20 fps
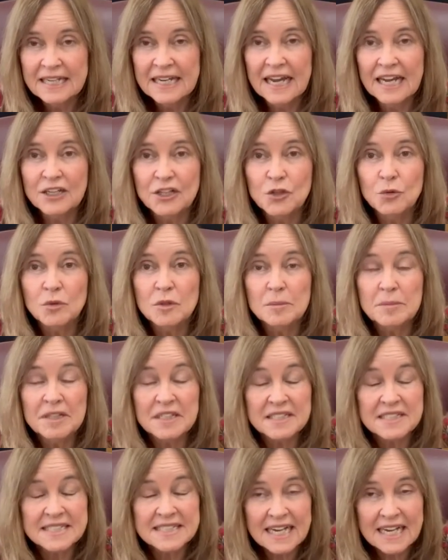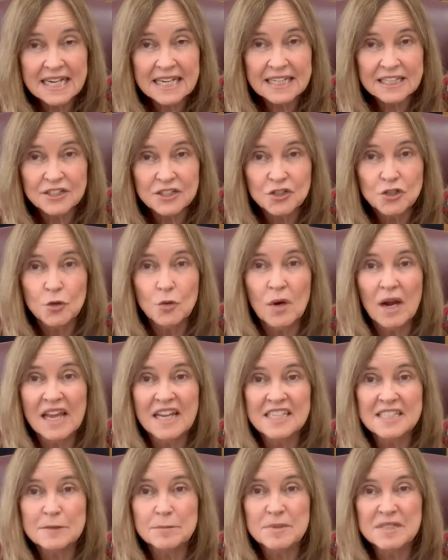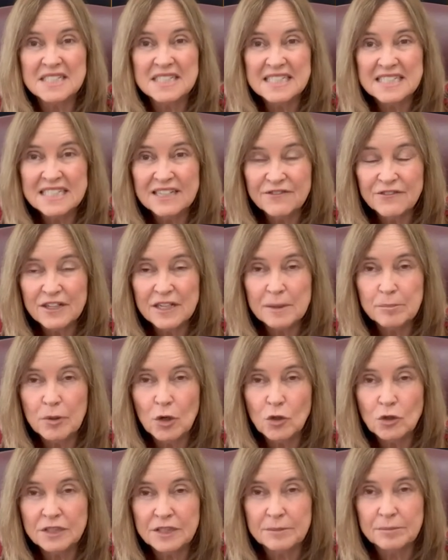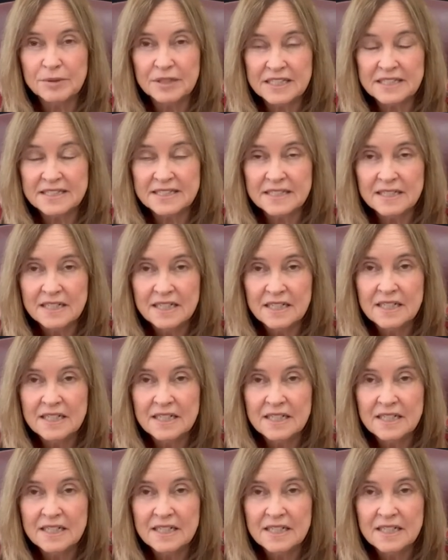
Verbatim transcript: and you will be assigned to a specific polling place.